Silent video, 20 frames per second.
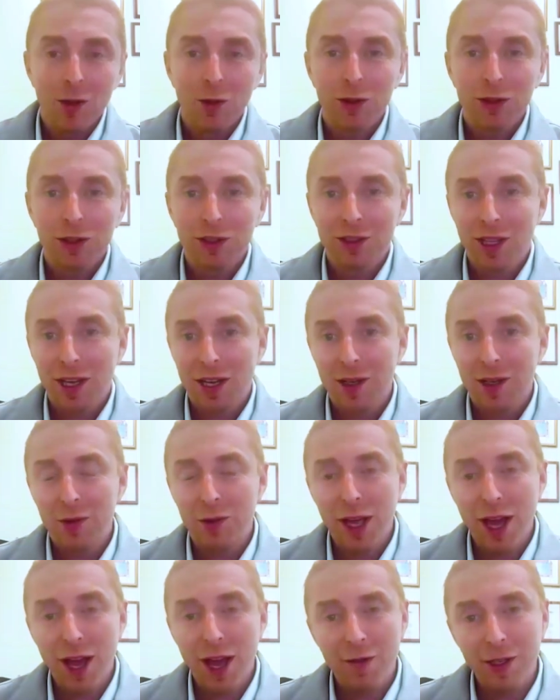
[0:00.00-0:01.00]
which is that
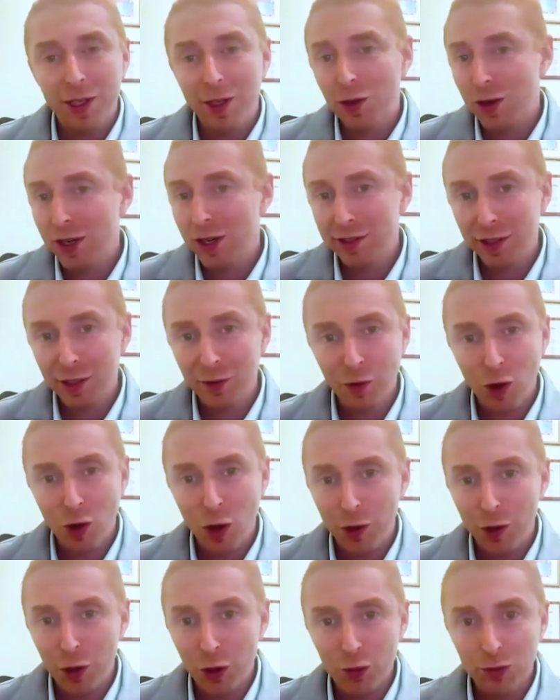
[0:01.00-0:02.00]
we have increasing
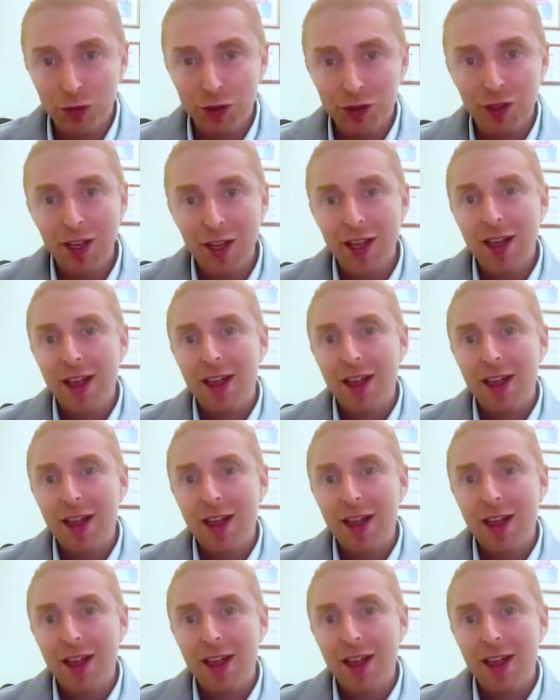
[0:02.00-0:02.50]
volumes